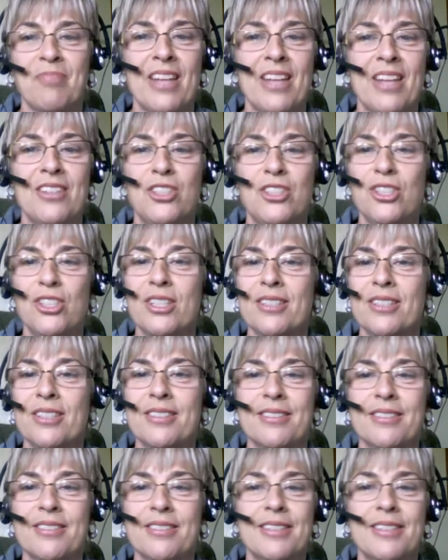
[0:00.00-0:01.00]
Just
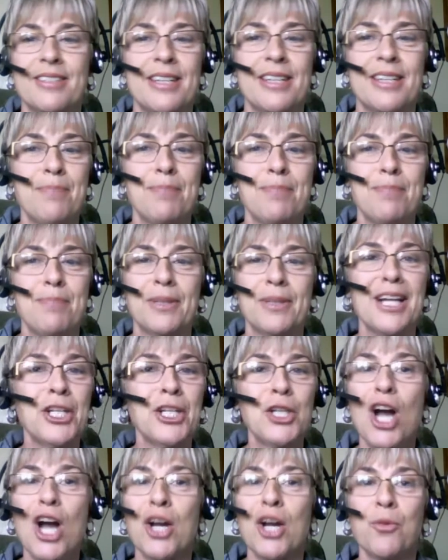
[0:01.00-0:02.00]
keep plugging
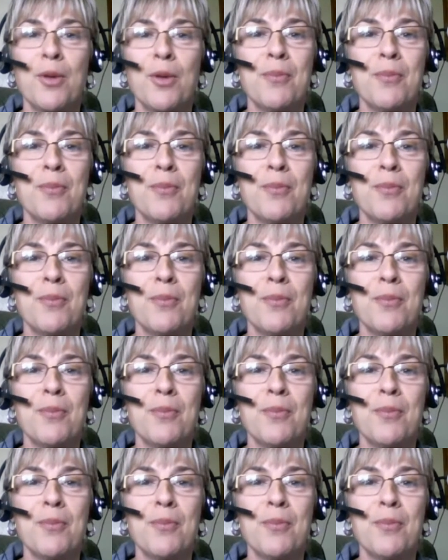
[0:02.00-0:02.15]
along,